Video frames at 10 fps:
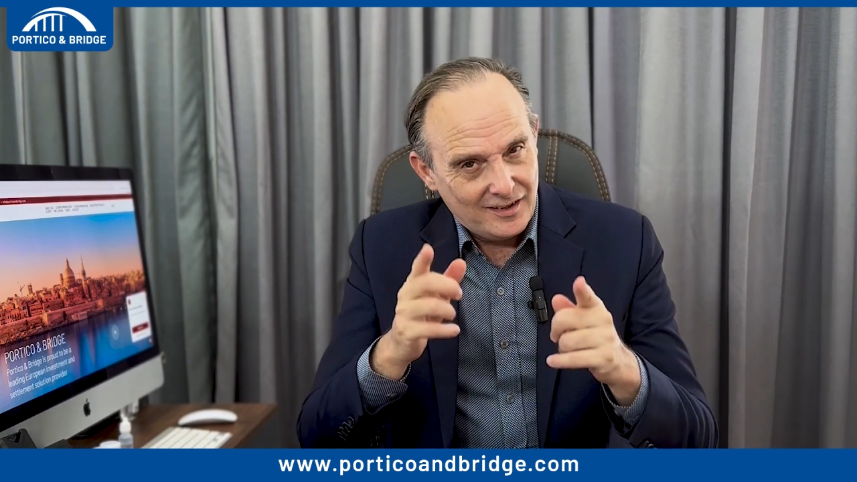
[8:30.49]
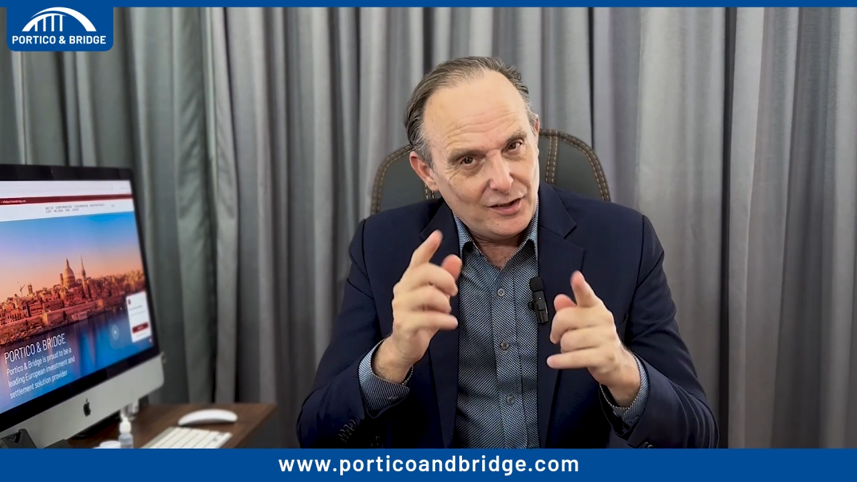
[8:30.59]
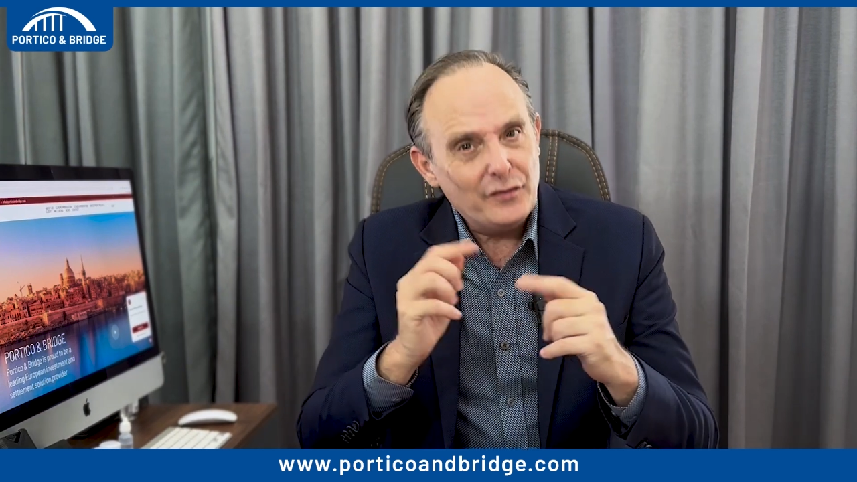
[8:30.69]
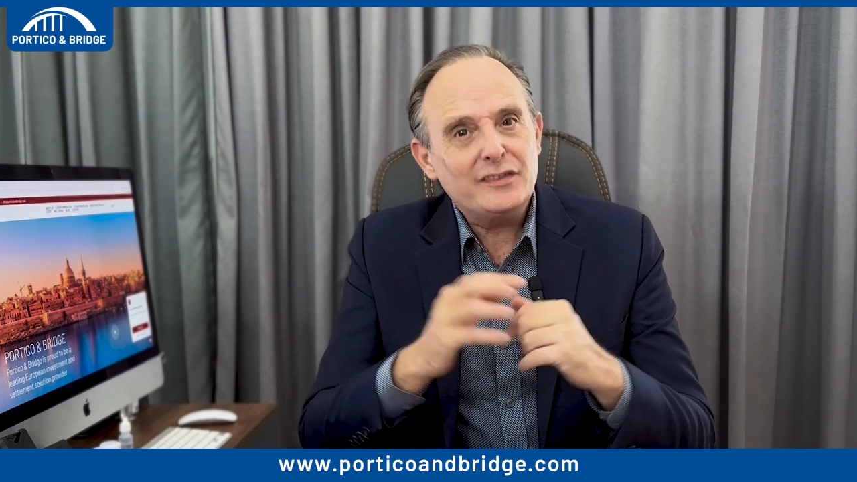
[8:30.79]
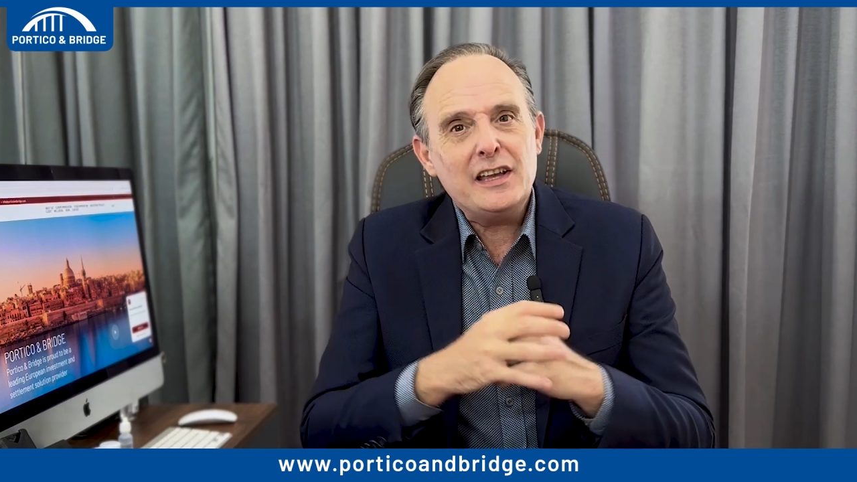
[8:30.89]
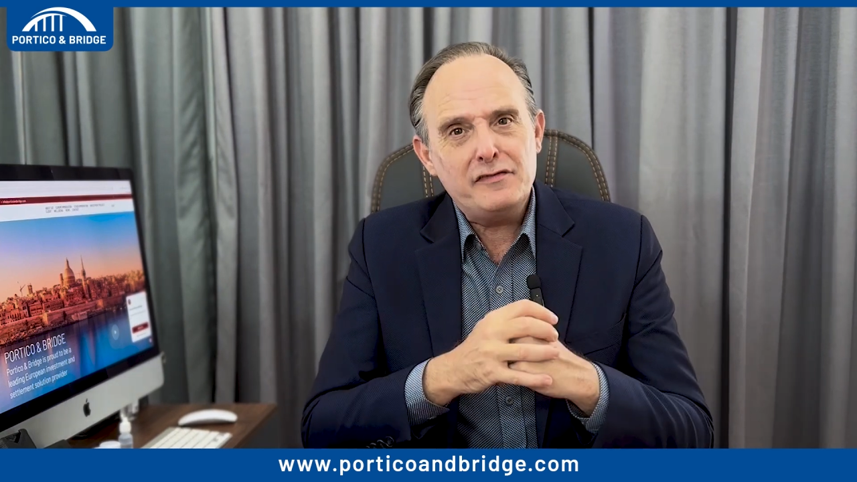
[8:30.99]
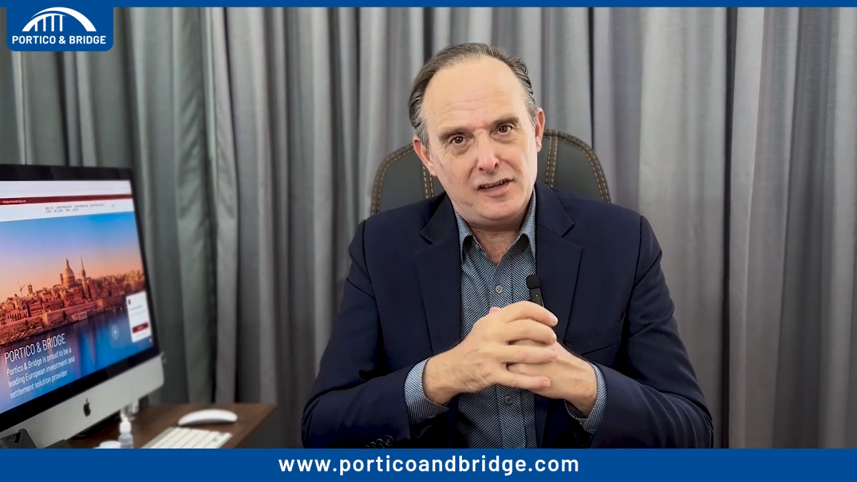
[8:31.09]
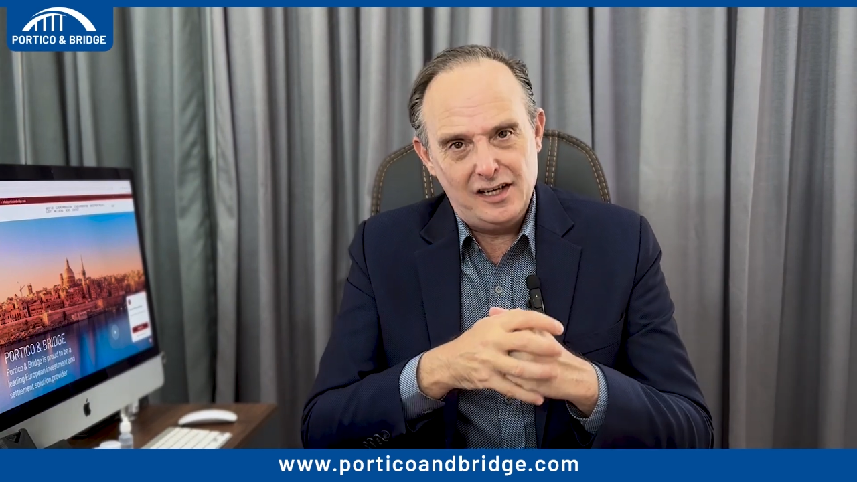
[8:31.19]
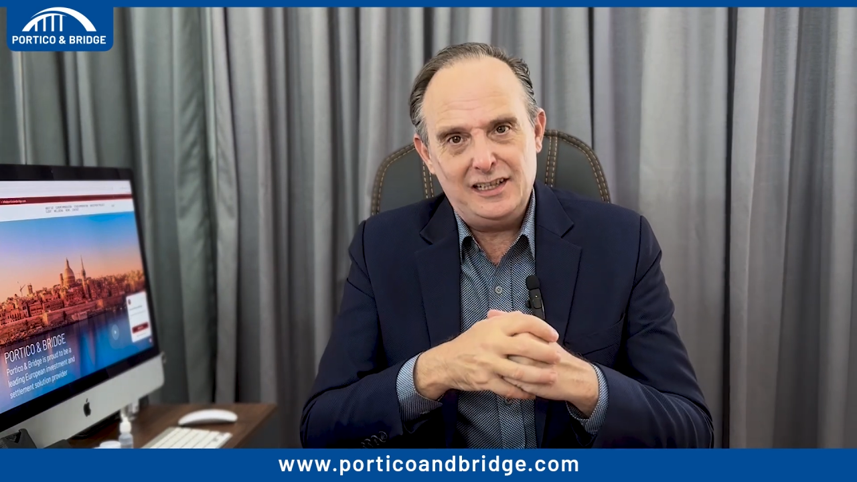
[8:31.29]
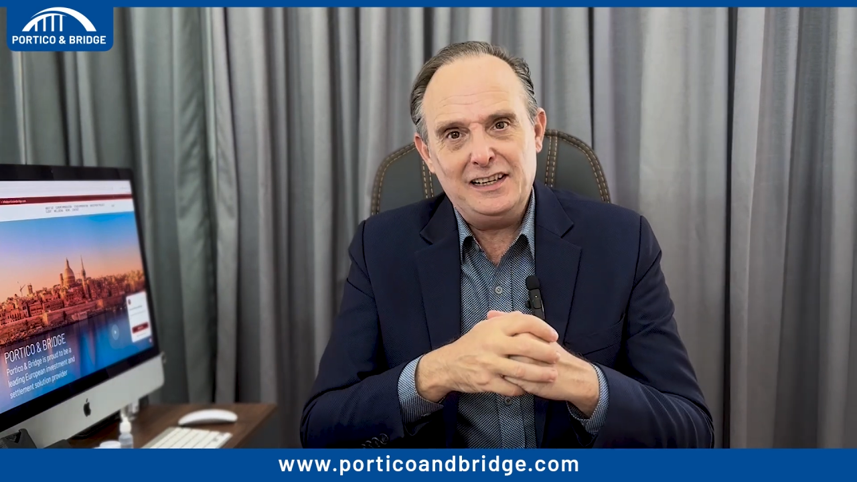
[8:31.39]
You've
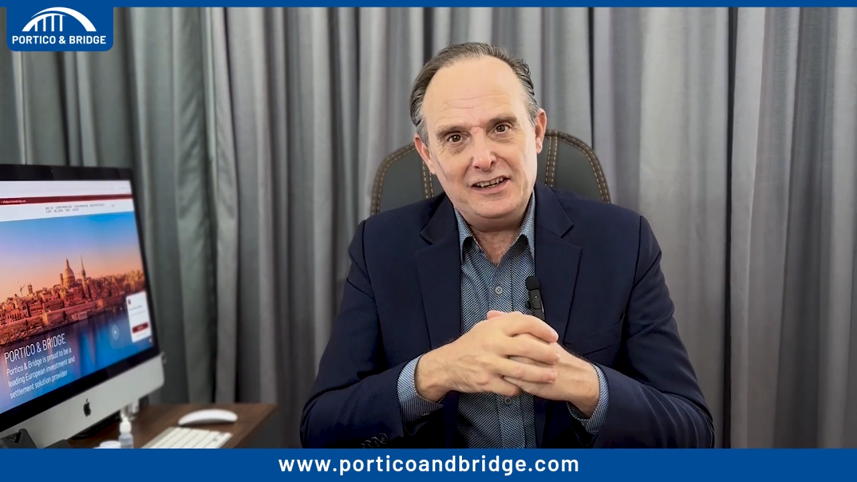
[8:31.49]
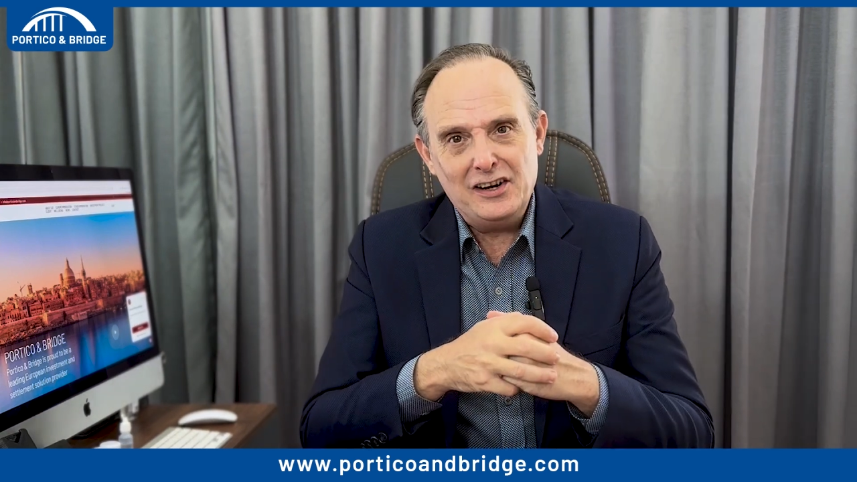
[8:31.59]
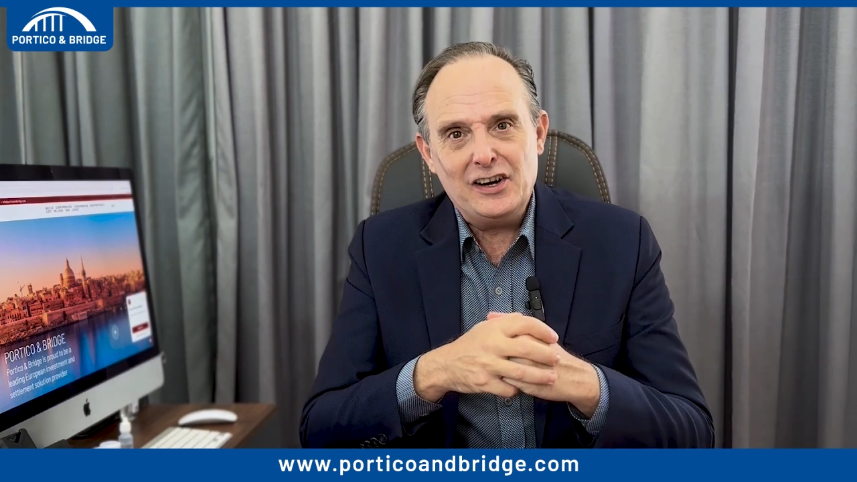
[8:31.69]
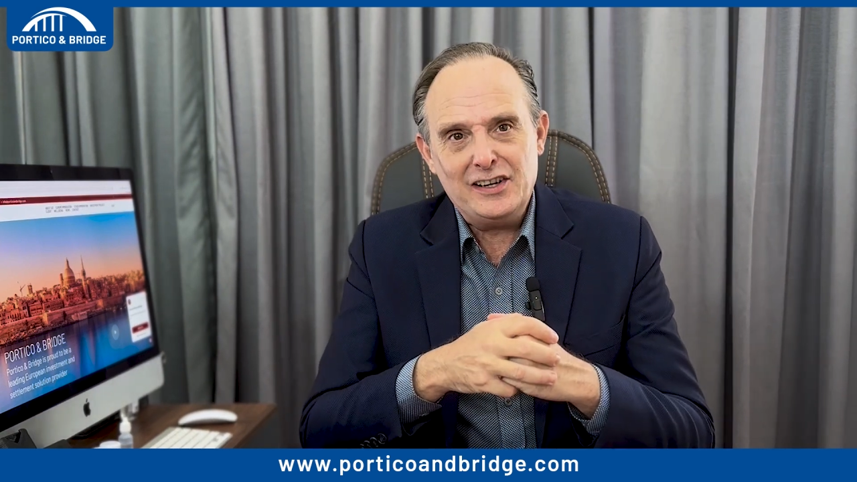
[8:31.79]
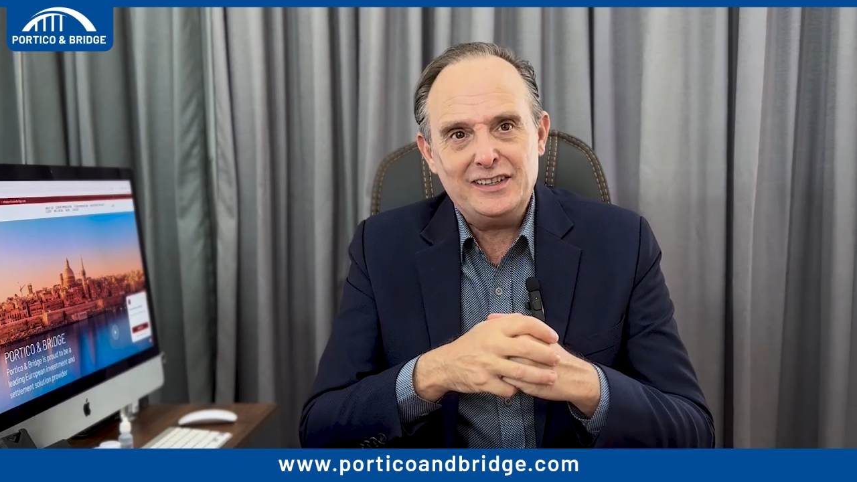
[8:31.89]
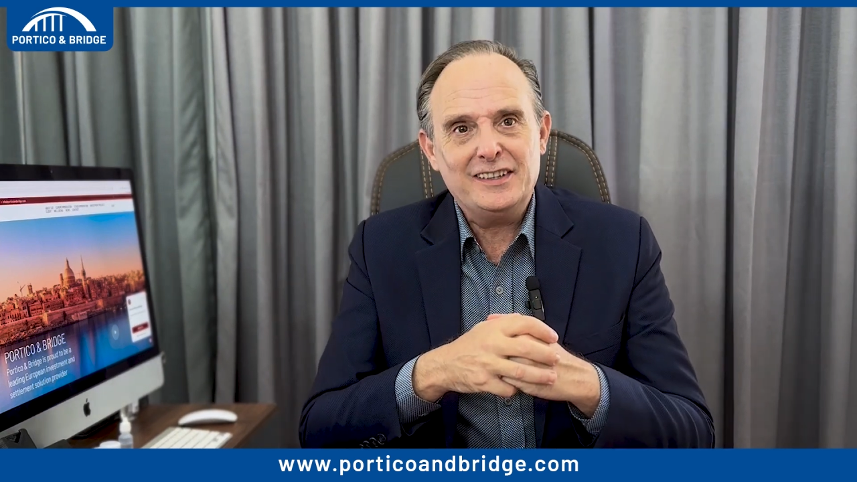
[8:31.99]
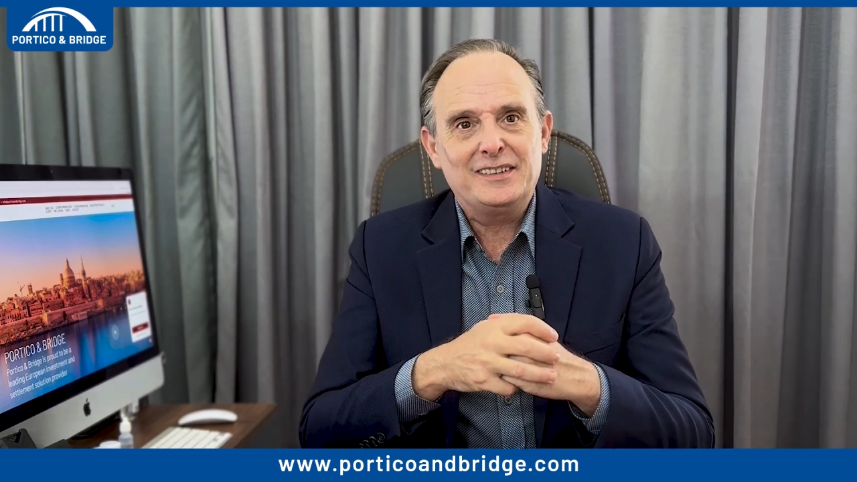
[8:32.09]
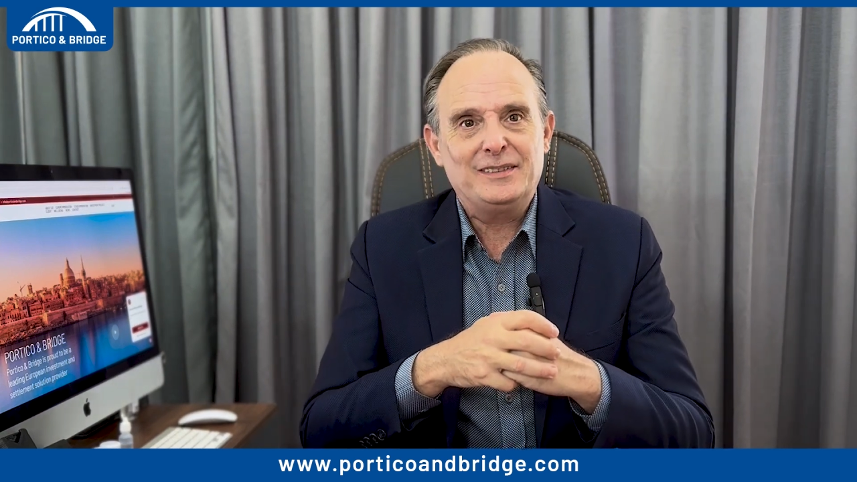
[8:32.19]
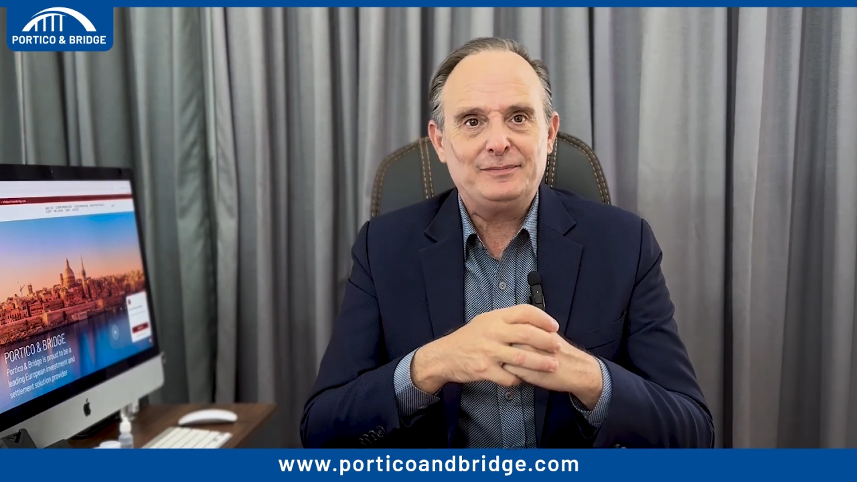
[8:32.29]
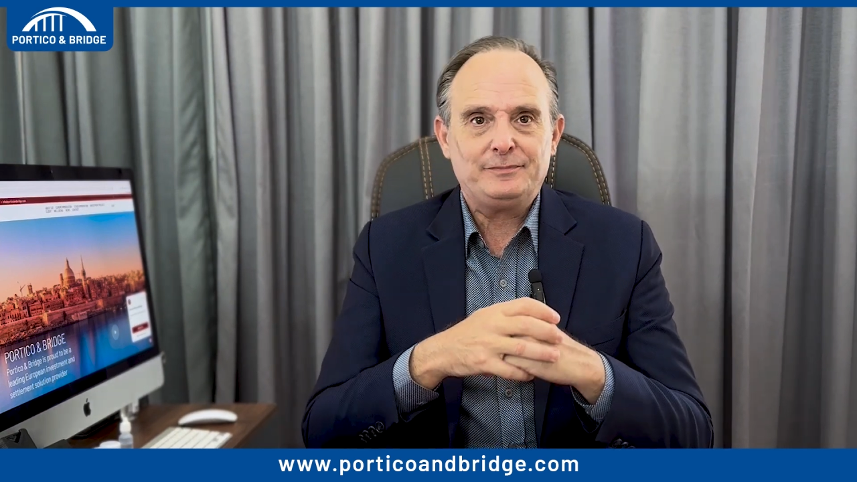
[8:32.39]
definitely earned it.